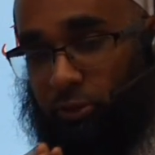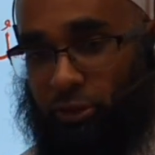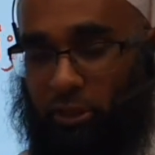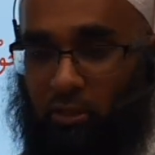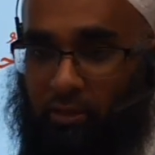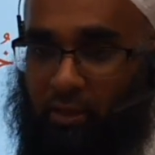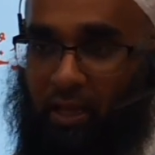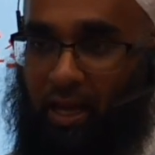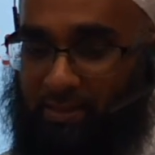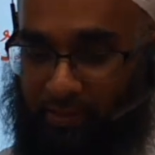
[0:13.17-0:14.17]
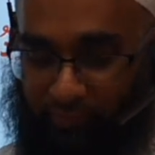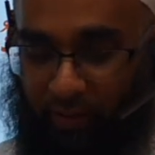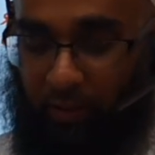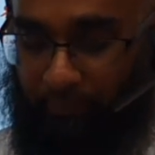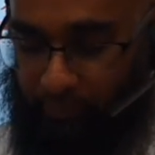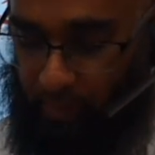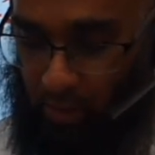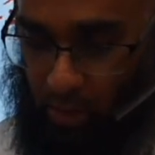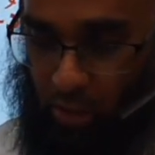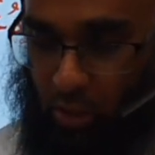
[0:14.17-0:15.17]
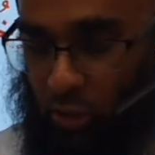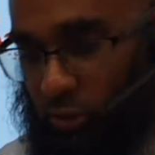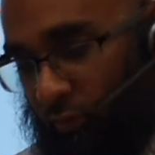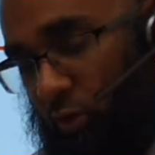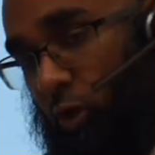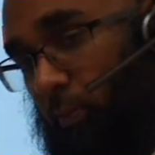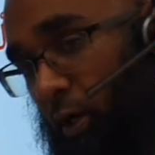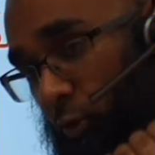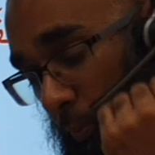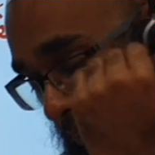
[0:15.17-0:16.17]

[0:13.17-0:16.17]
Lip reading: al-Shart has a fa. So if you look back to our